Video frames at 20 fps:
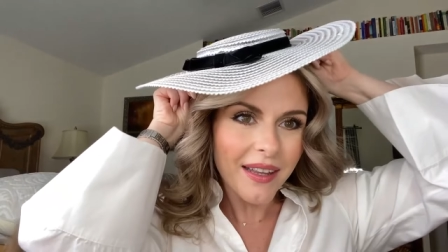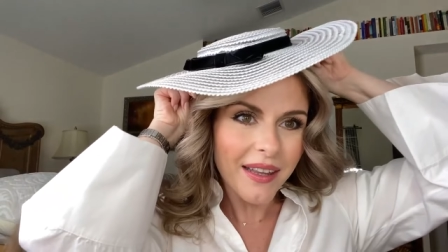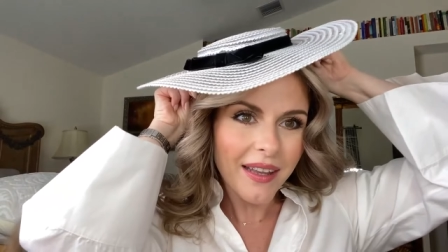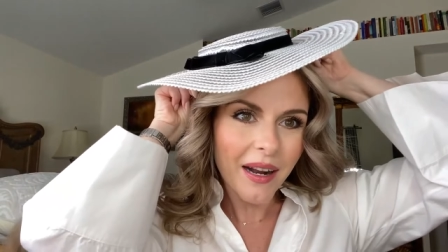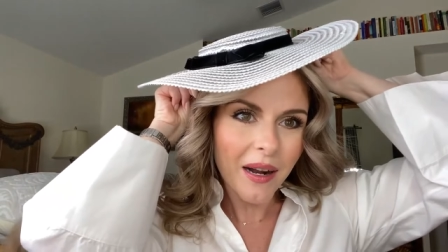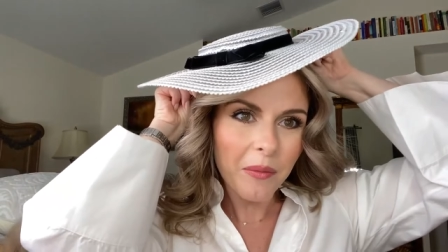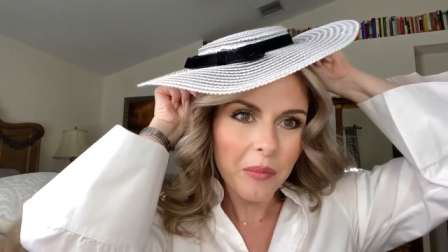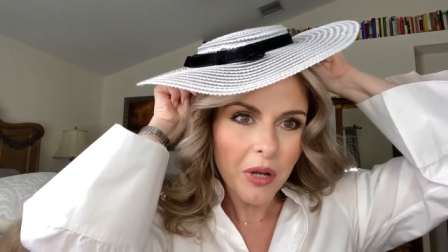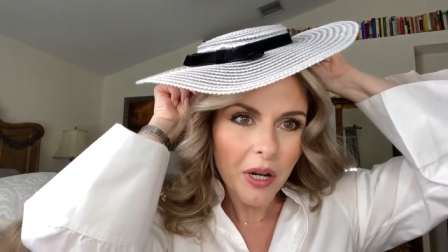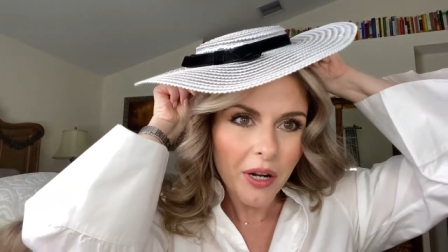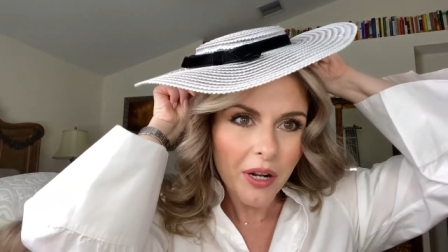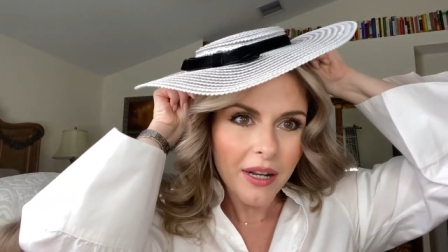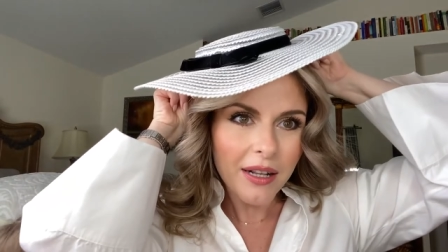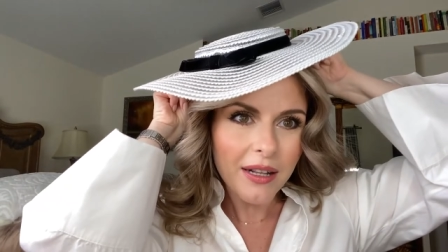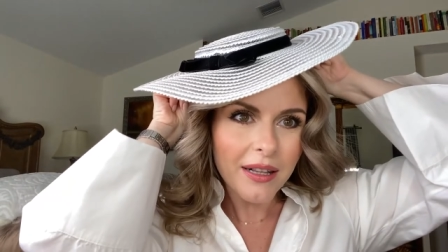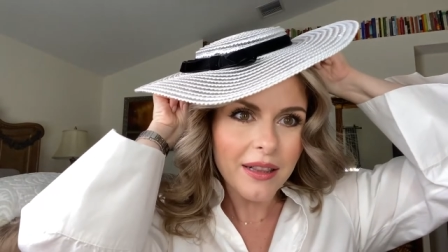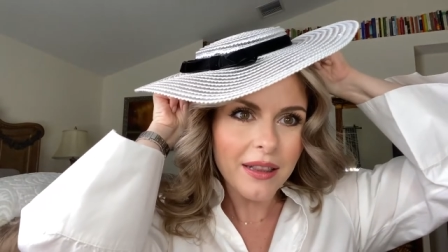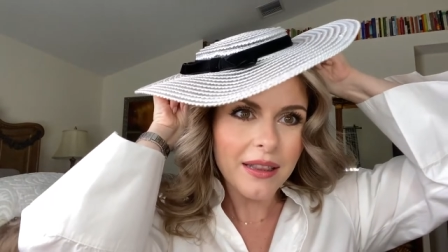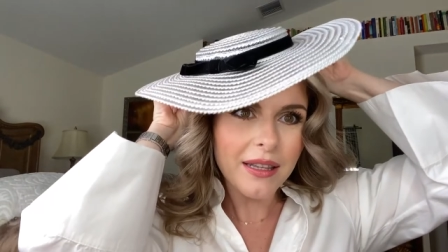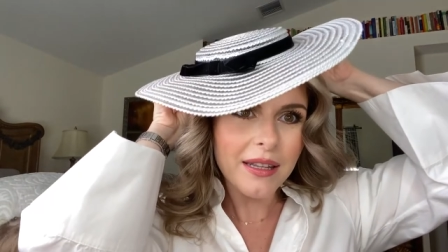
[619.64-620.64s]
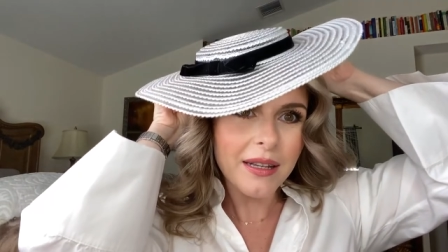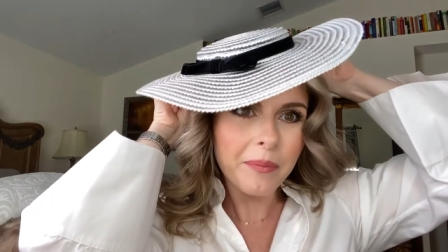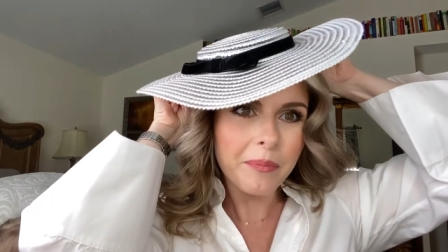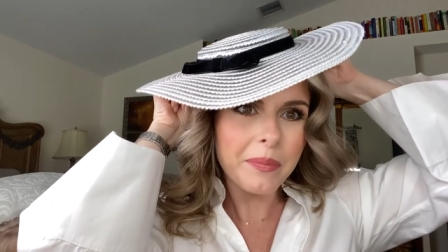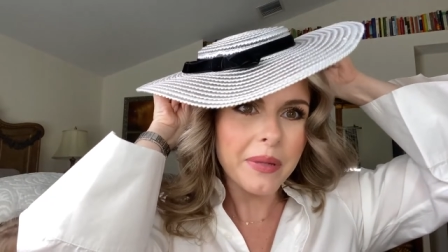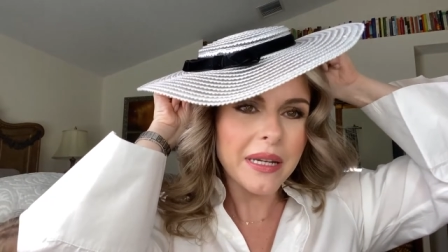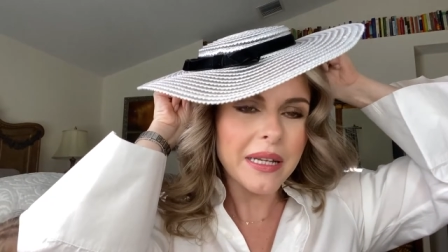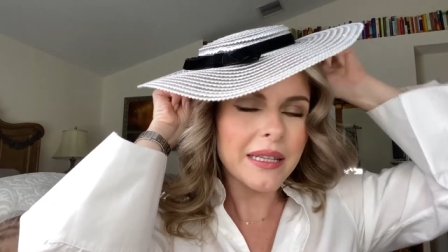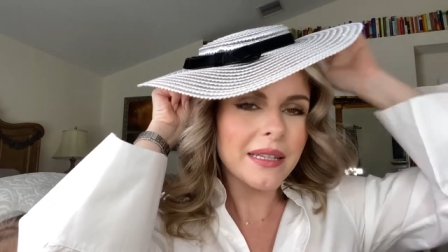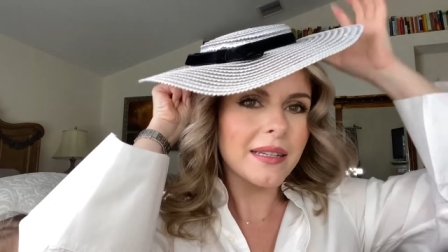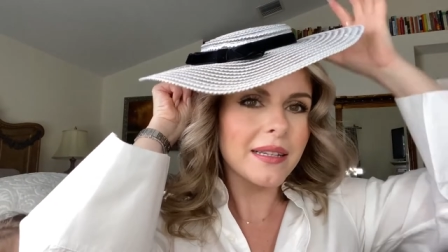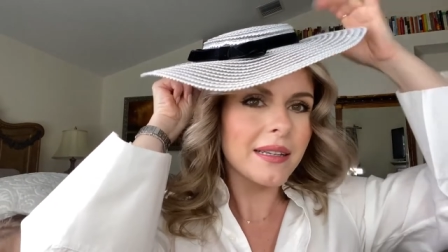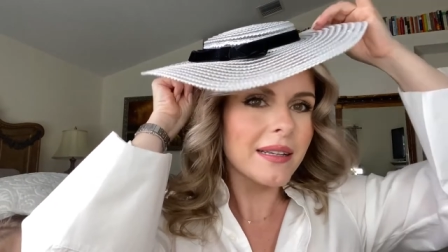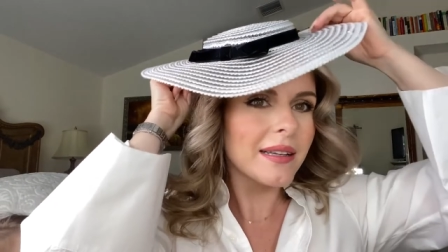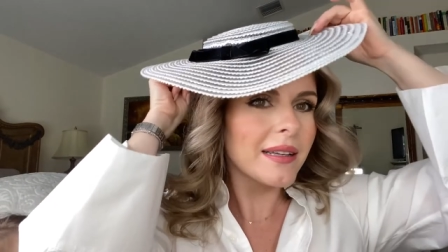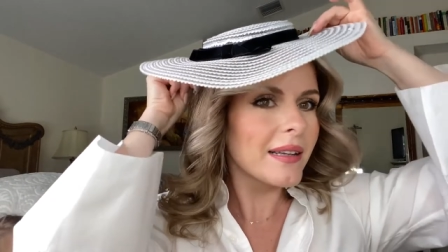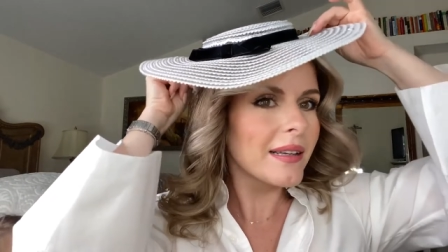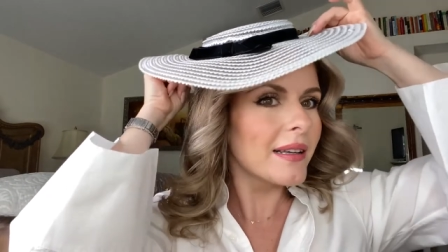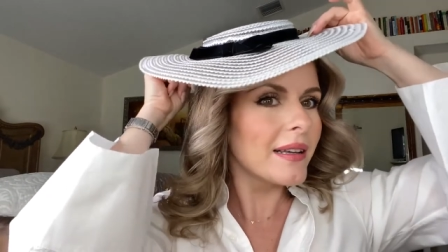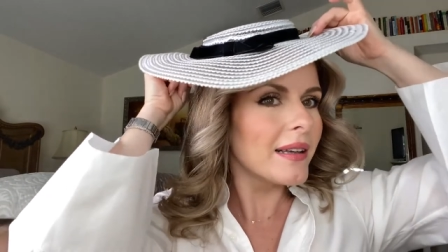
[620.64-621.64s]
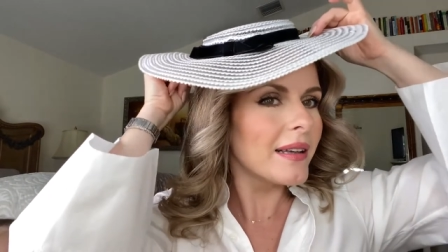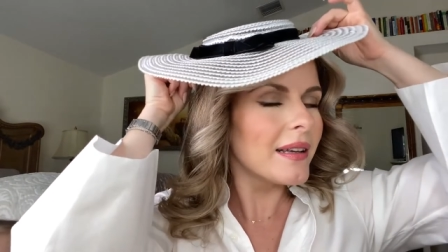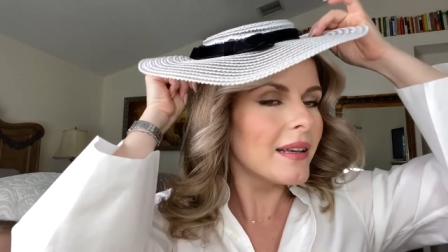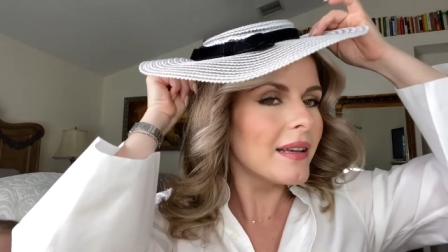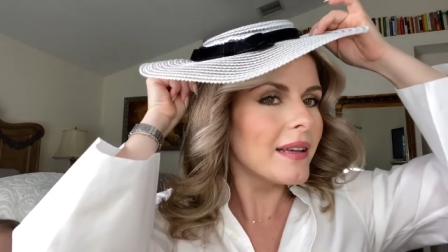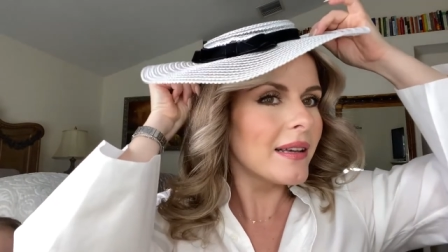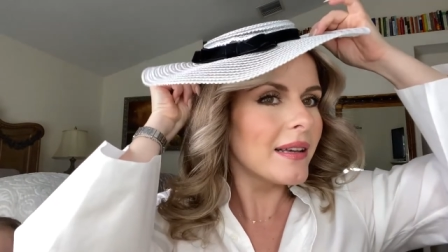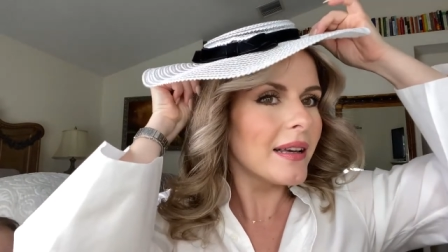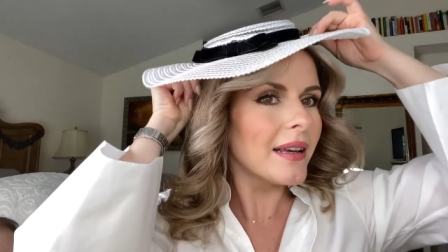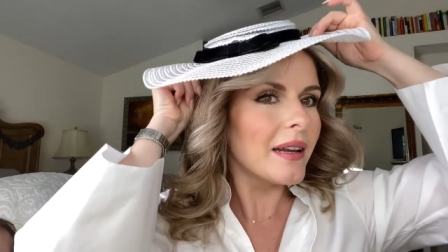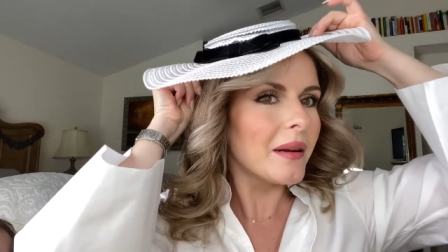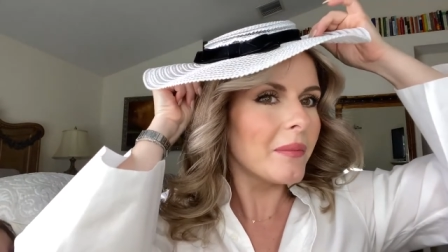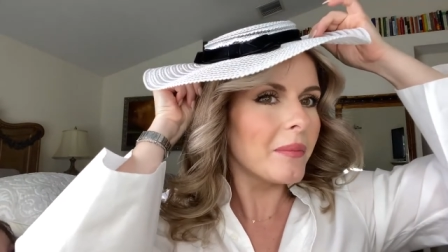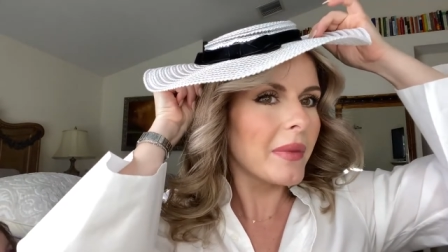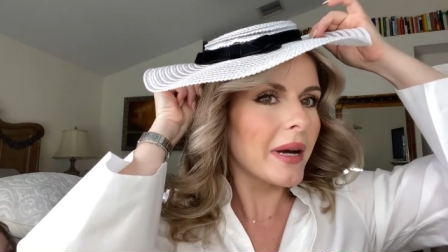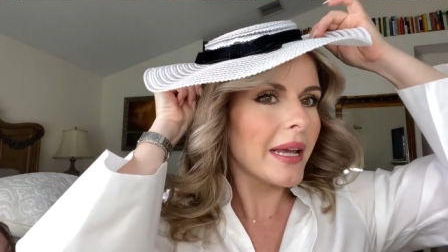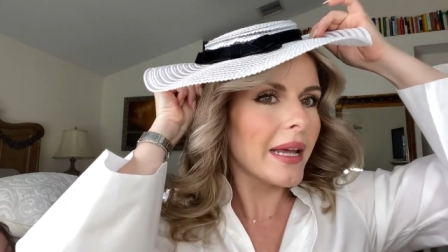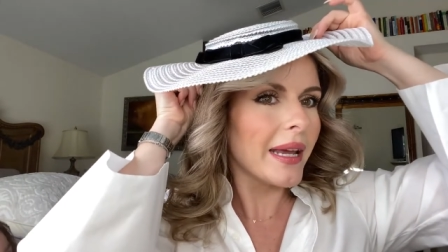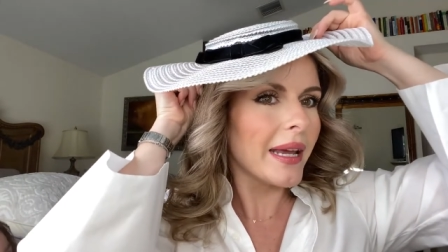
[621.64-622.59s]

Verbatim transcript: So I'm gonna clip it in my